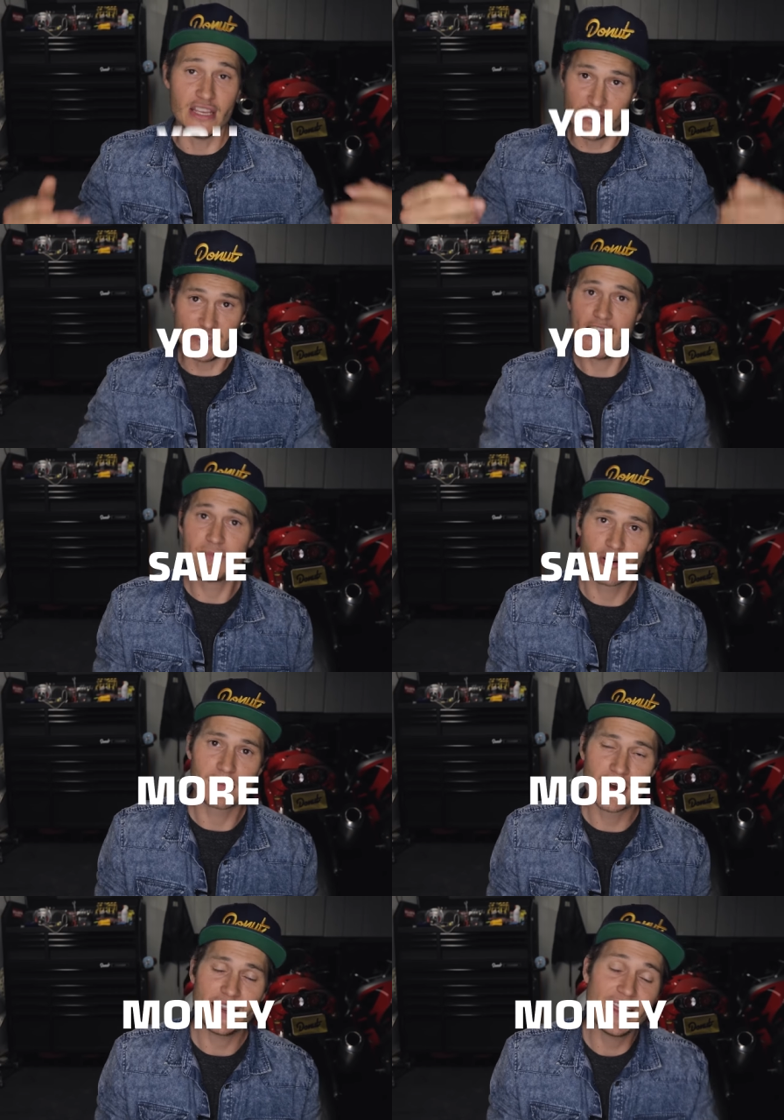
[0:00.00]
you save
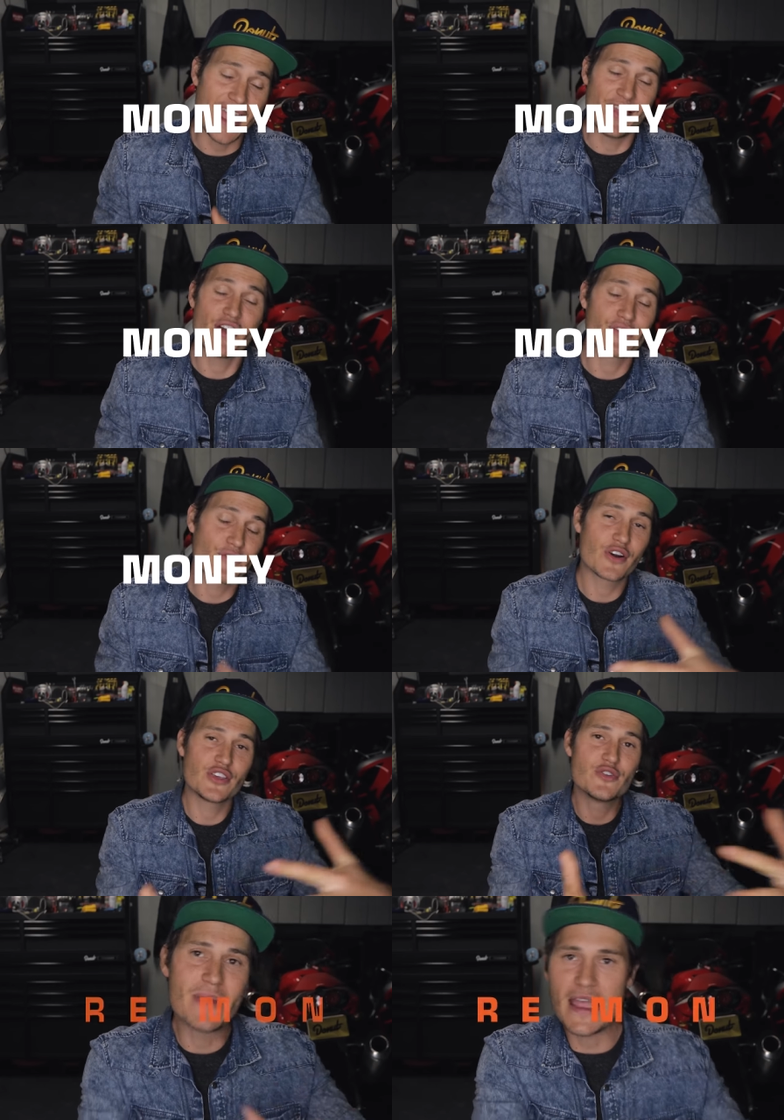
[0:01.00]
more money and therefore
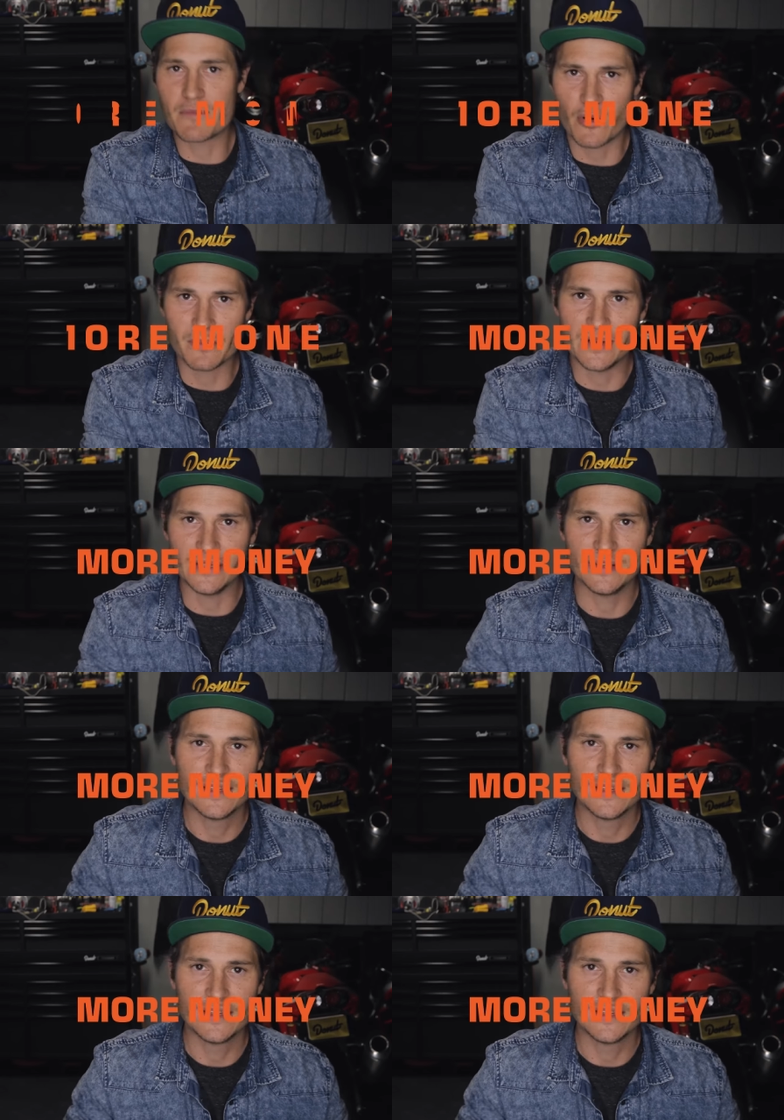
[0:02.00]
you make more money.